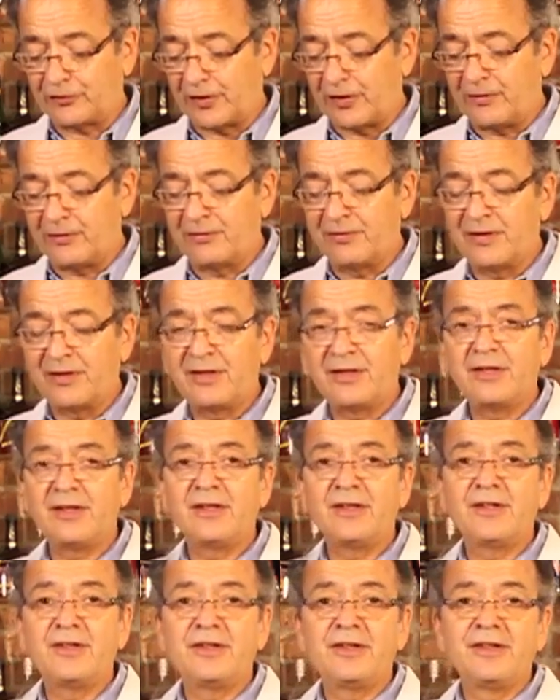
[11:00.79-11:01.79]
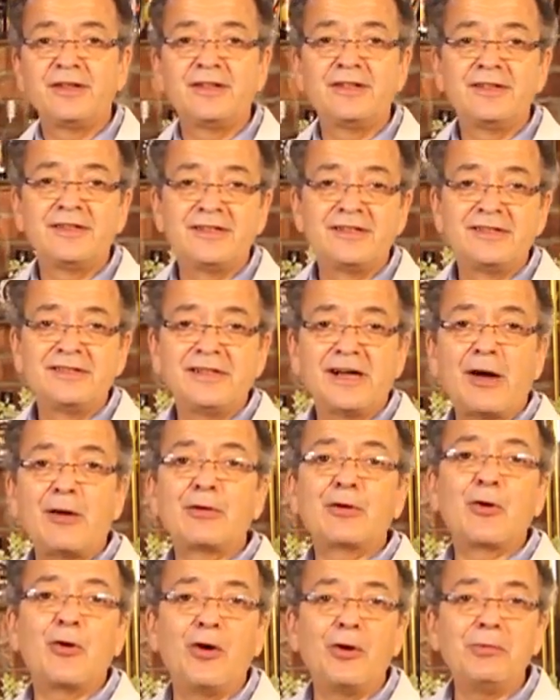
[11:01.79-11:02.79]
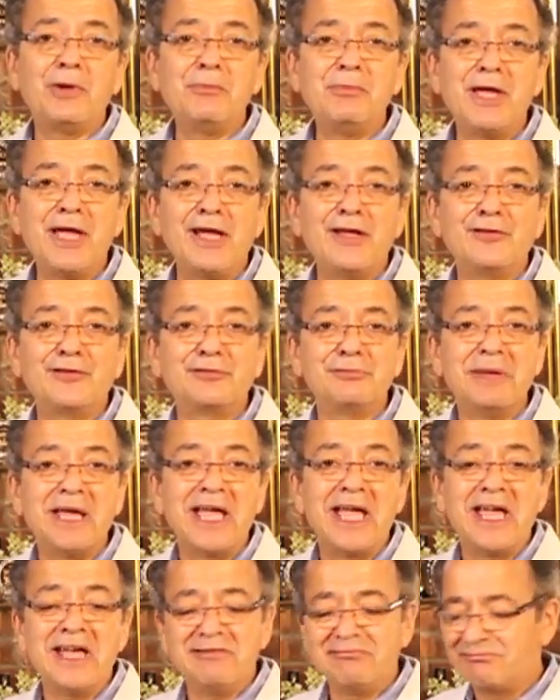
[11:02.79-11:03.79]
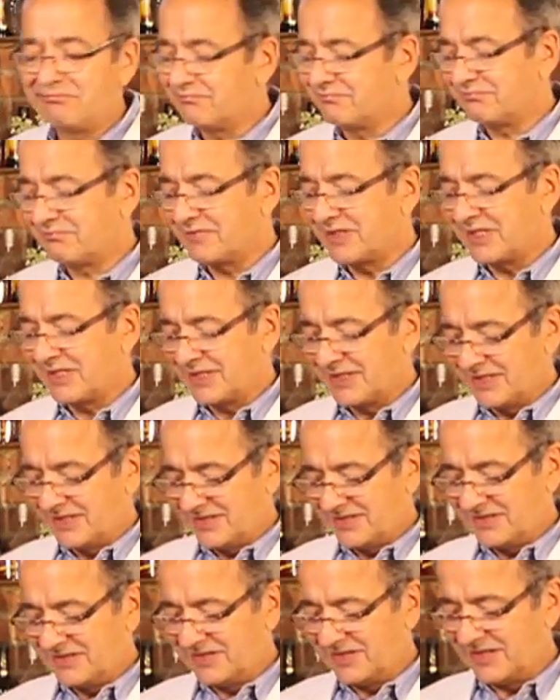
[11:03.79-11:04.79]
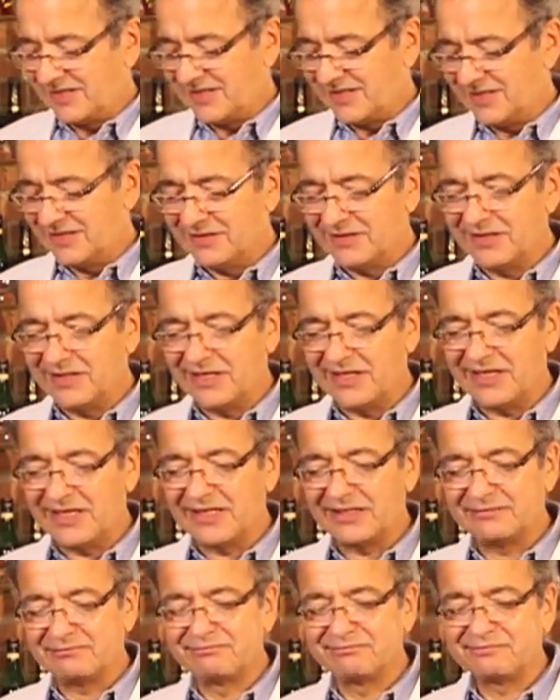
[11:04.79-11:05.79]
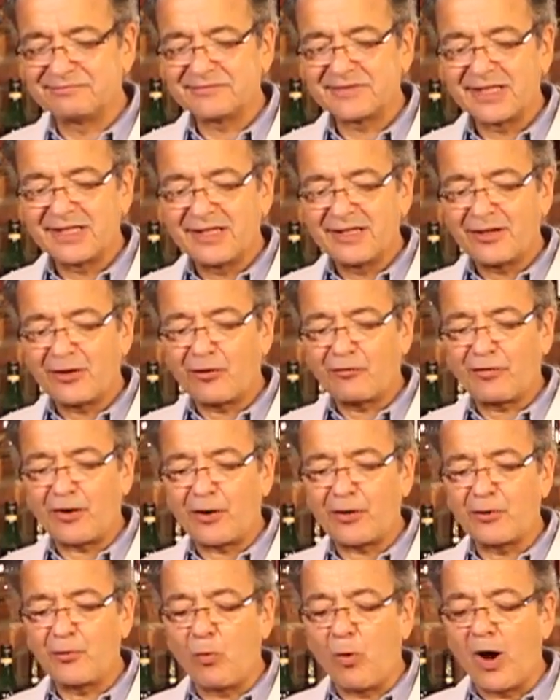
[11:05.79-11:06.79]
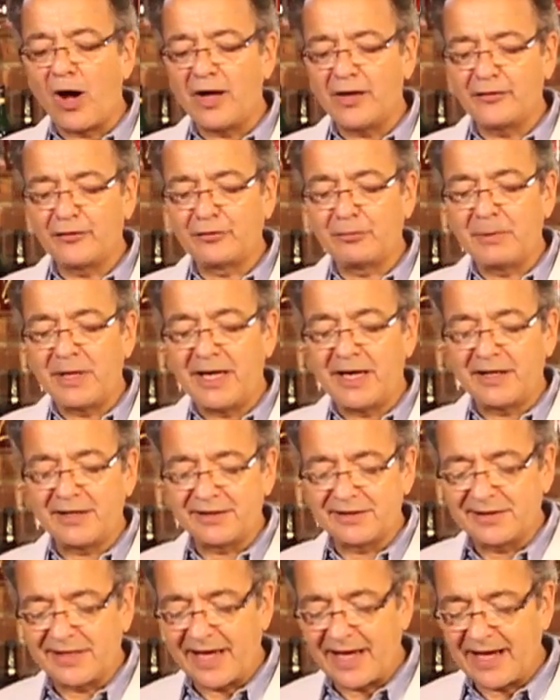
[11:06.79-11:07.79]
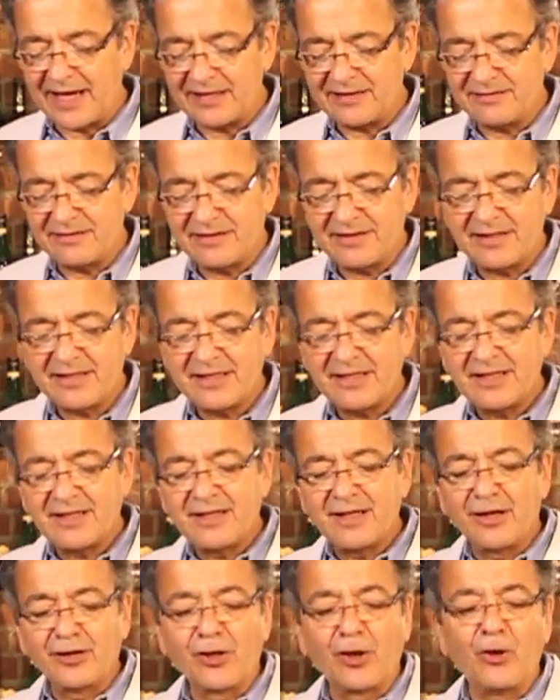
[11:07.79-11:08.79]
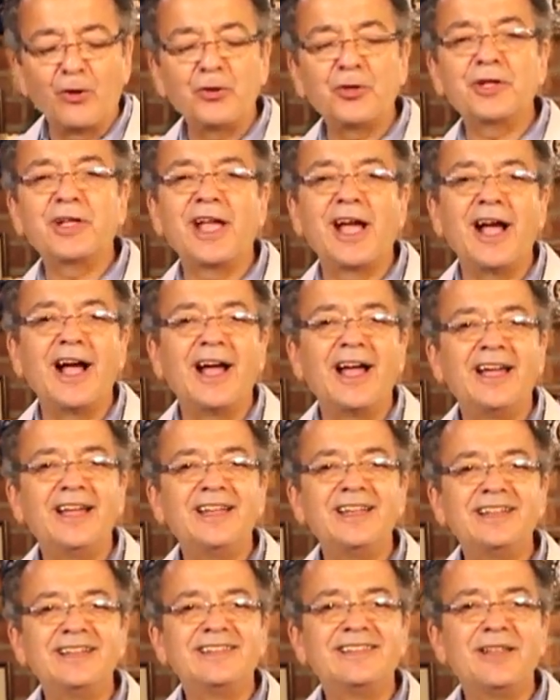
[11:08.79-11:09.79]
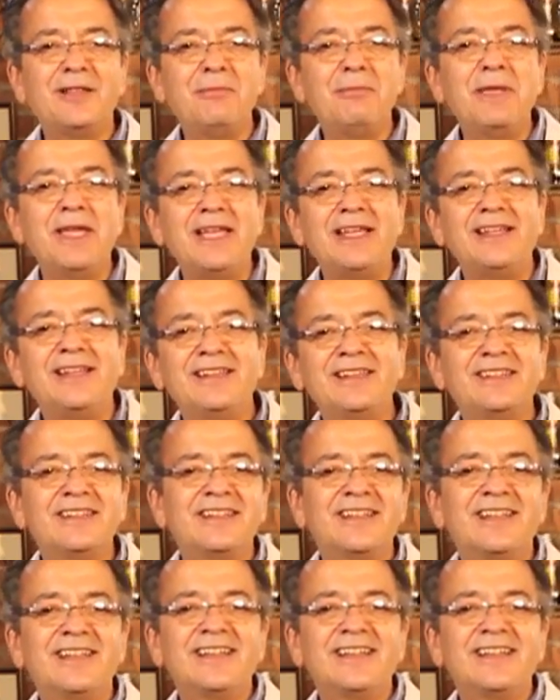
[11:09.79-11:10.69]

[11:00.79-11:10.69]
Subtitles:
so. I would call him a man's man, and a very wise man at that. An older guy than me,